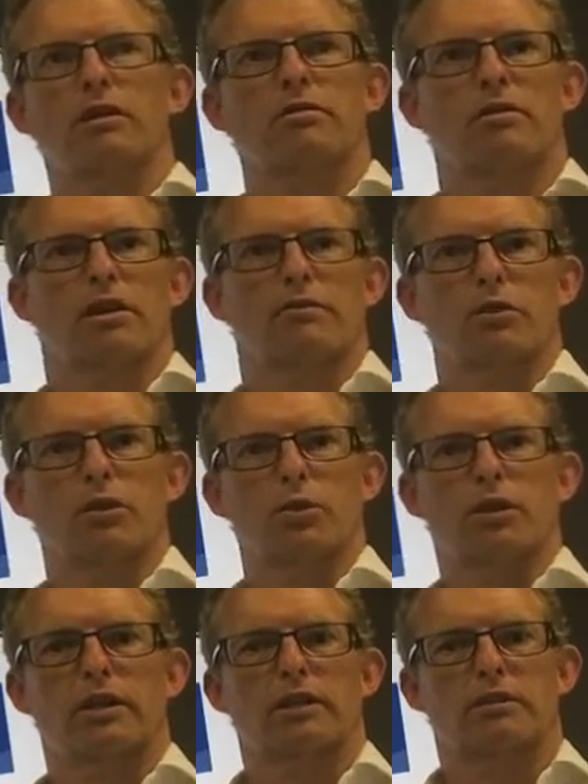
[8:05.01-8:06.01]
and if we're
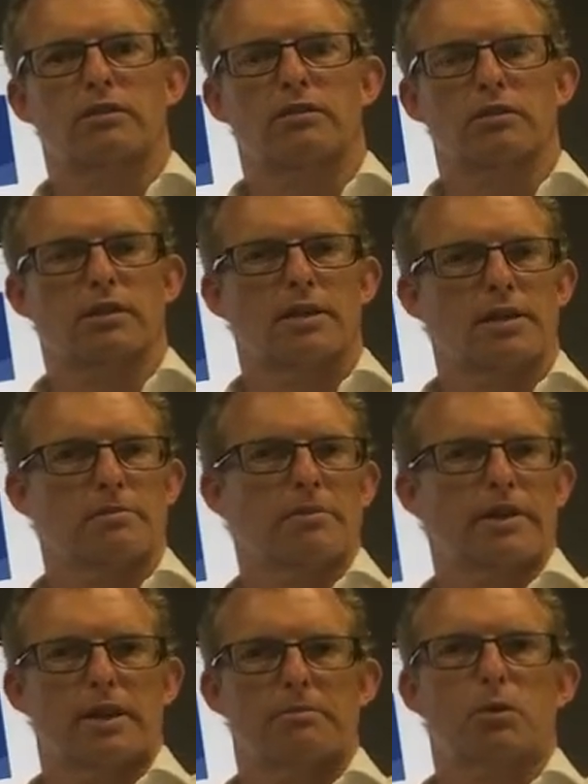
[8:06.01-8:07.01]
looking
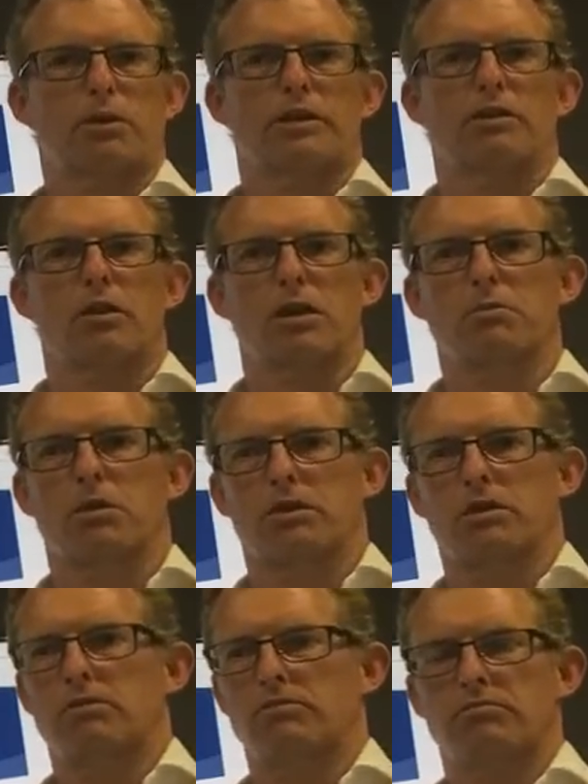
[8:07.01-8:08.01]
at a point in time like
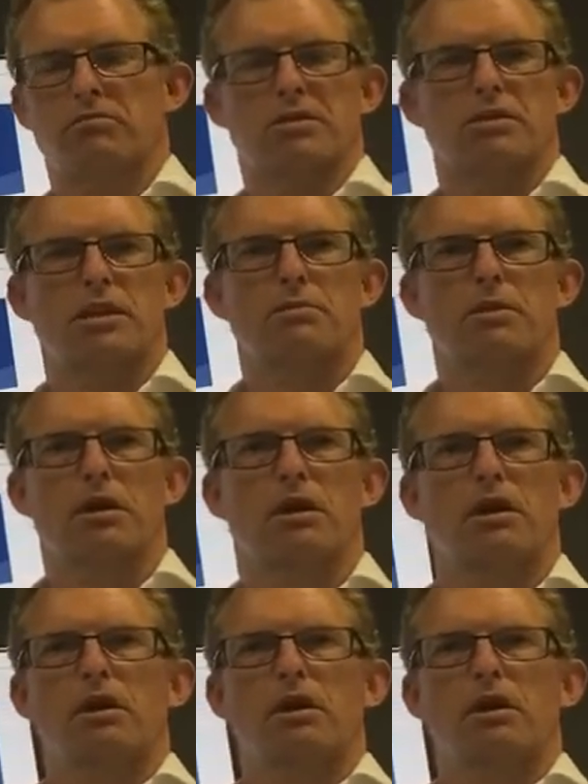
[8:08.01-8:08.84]
December,